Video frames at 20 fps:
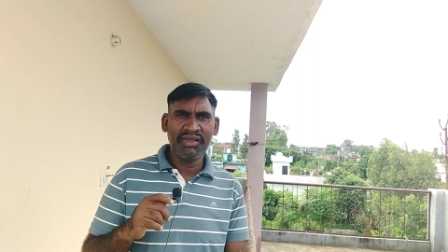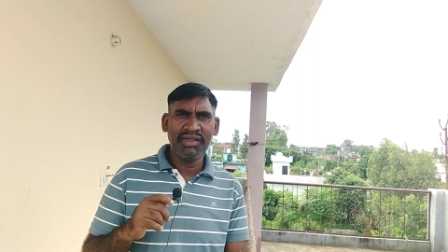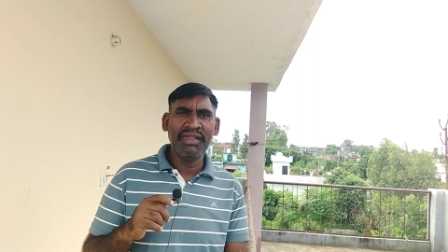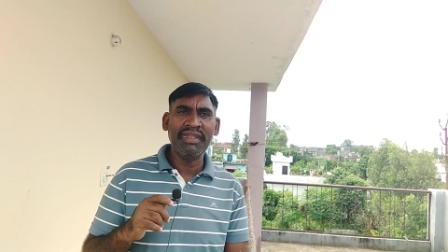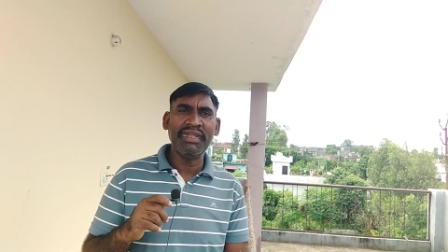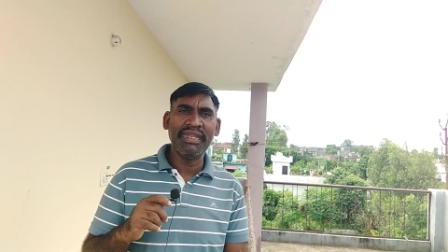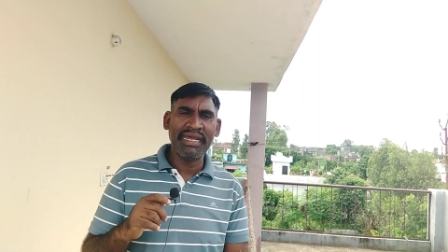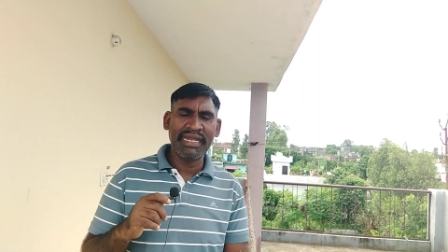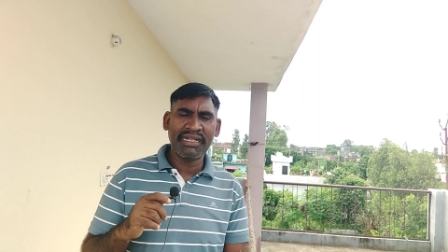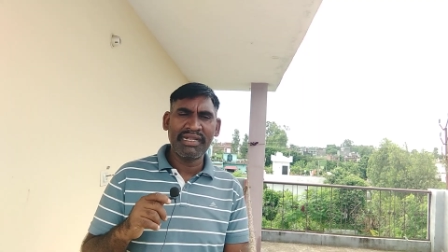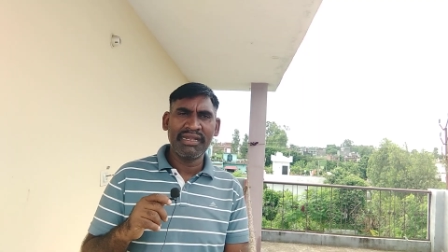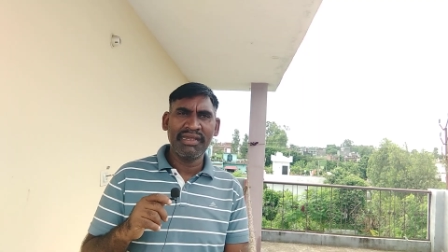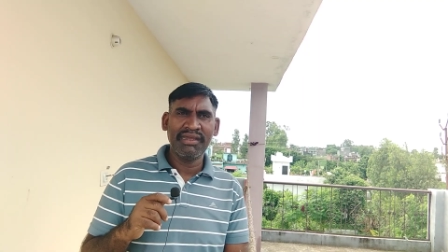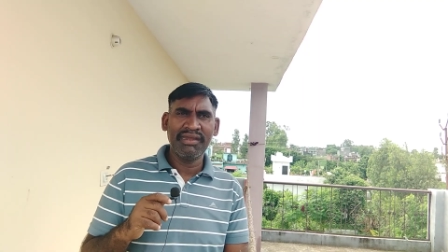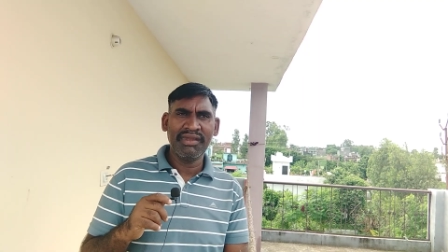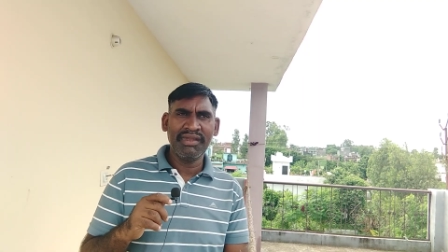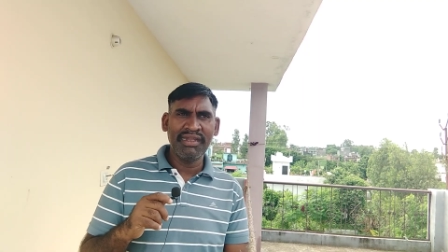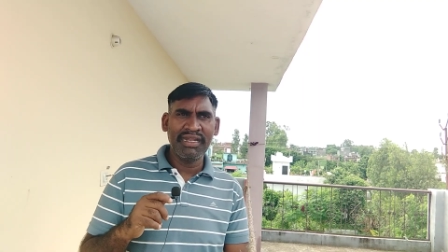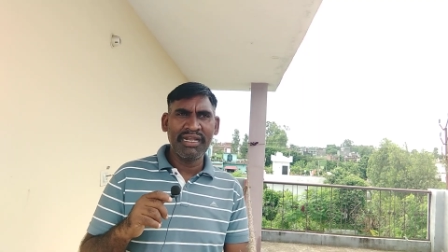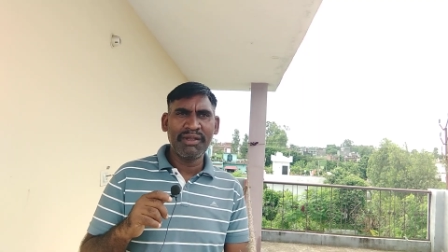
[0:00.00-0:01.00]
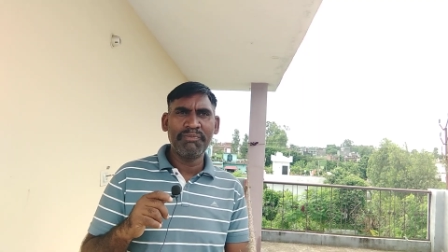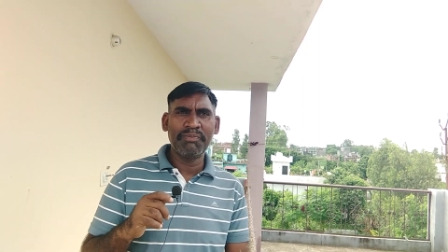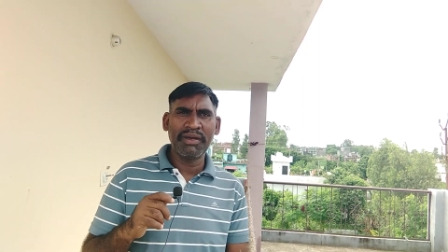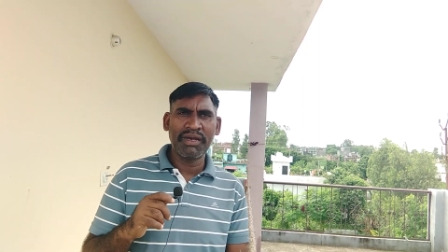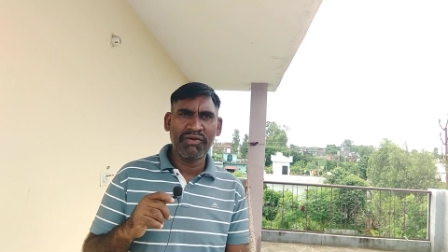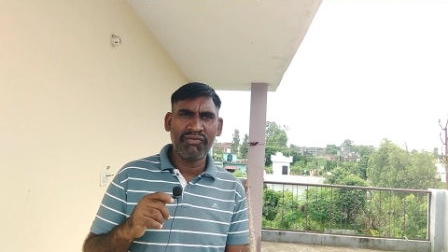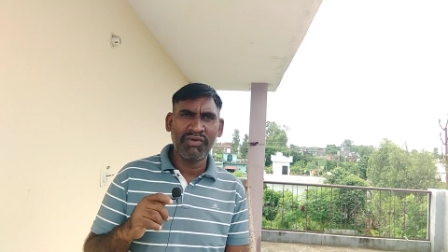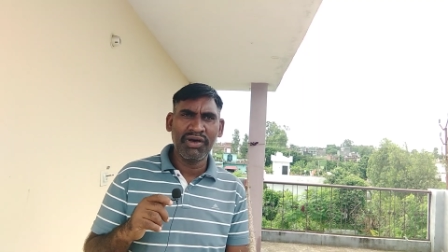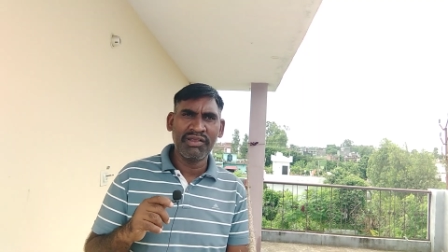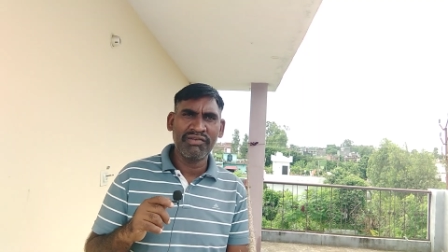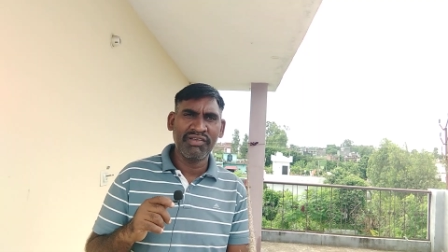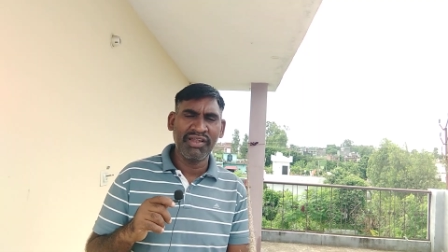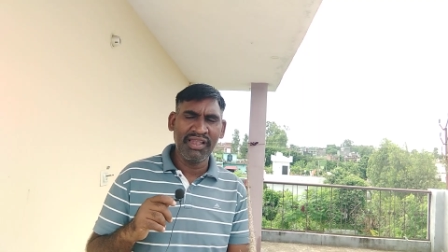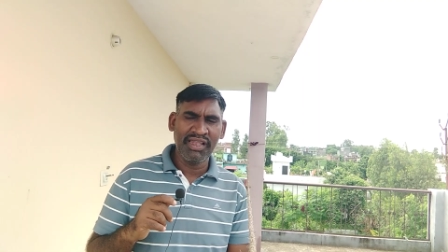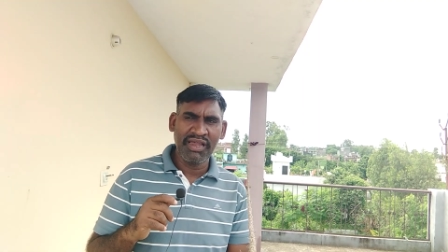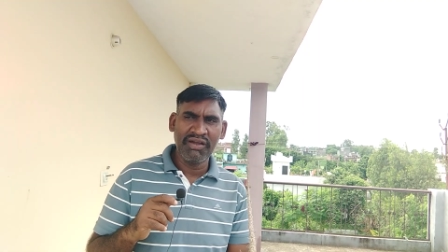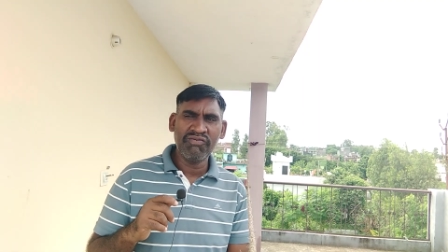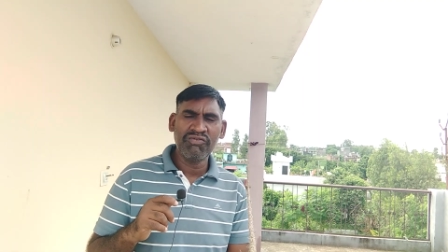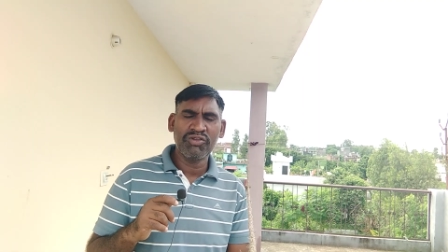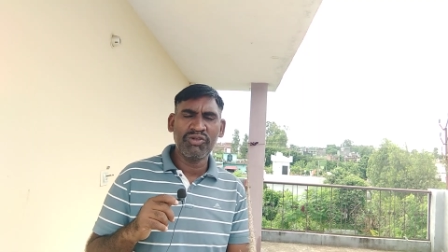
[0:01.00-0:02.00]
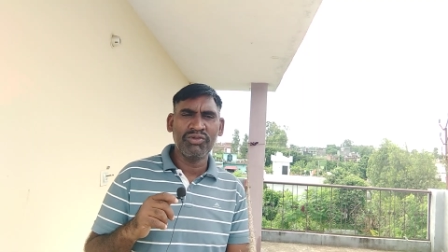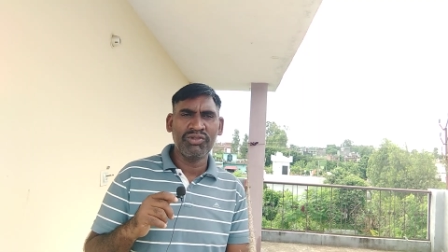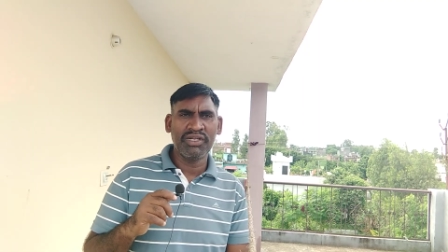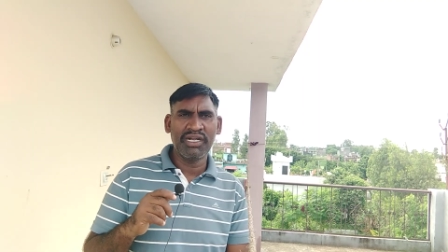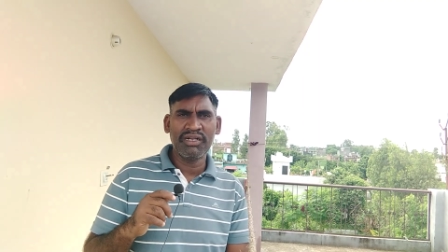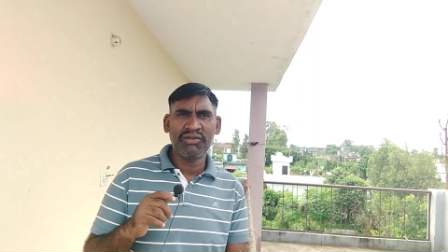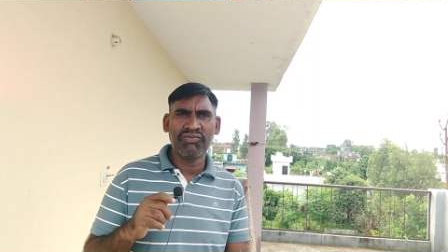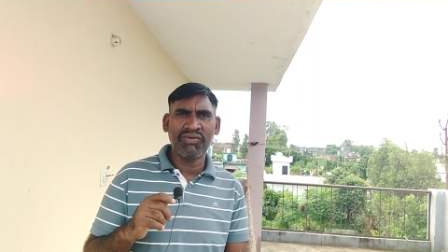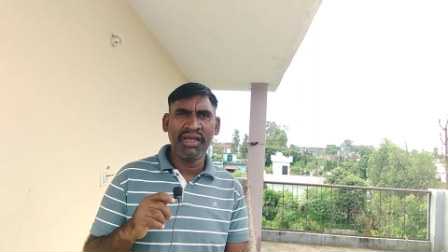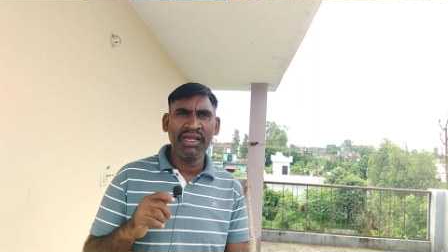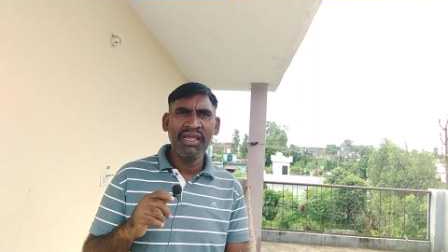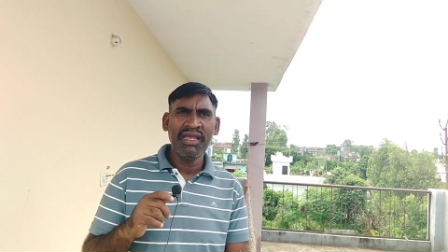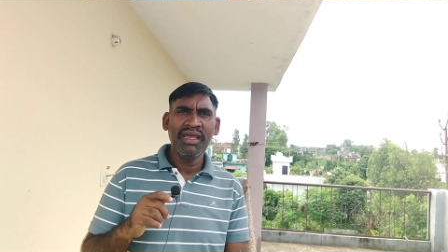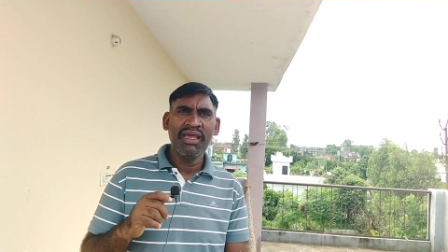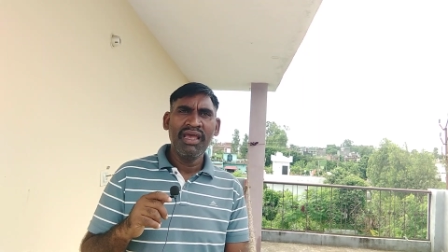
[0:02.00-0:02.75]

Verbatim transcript: net net pack was left so that's why